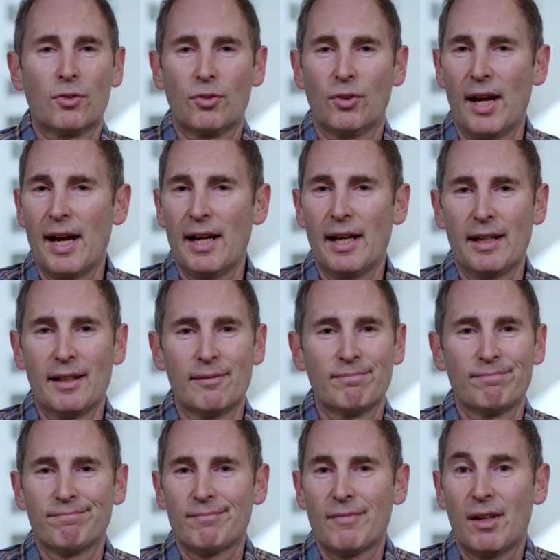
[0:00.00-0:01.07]

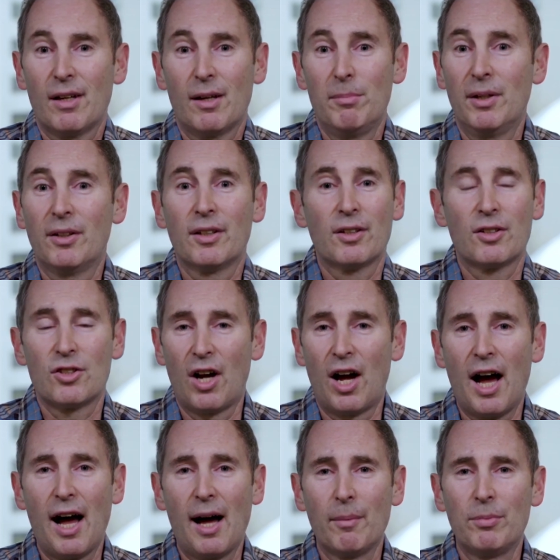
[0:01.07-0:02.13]
creating 1 million
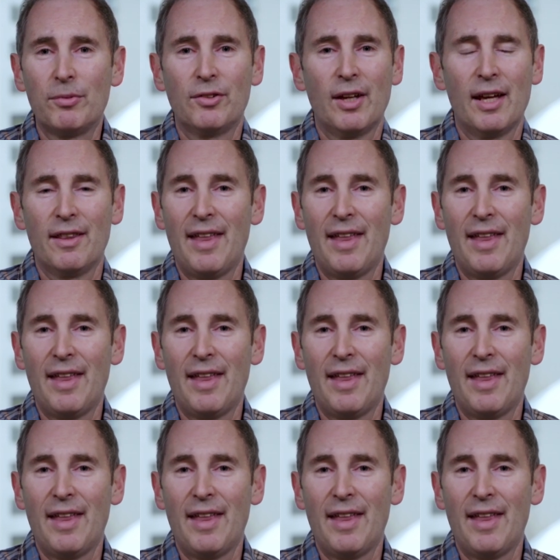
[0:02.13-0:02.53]
jobs,